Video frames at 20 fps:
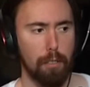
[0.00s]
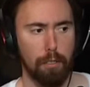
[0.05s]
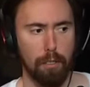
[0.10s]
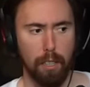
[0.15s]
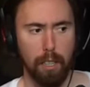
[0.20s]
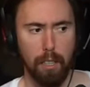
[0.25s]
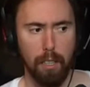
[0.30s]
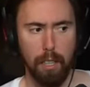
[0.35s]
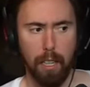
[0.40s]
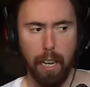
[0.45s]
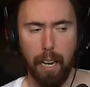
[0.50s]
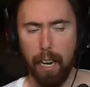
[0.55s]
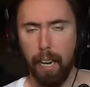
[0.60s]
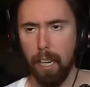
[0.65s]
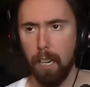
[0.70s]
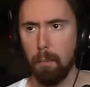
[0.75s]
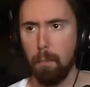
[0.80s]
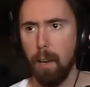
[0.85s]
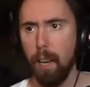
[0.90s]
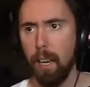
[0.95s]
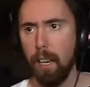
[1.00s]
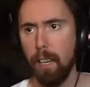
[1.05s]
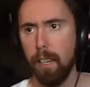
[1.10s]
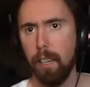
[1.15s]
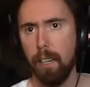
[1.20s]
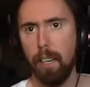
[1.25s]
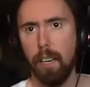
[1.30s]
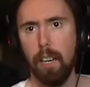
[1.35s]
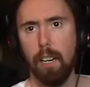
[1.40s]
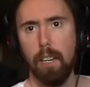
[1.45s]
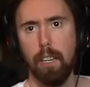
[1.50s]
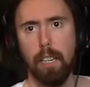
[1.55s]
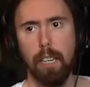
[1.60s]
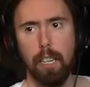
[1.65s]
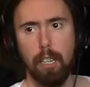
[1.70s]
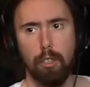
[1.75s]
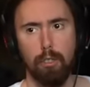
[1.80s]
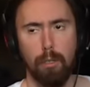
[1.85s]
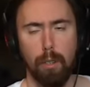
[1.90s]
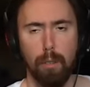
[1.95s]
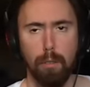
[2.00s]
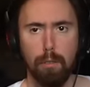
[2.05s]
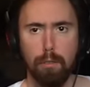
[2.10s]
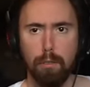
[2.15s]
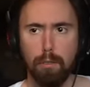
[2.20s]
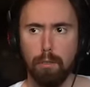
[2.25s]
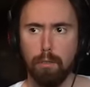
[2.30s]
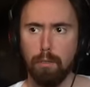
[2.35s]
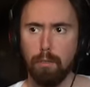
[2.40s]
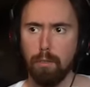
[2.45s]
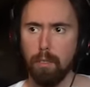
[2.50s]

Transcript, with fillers: to see the anime uh, intros.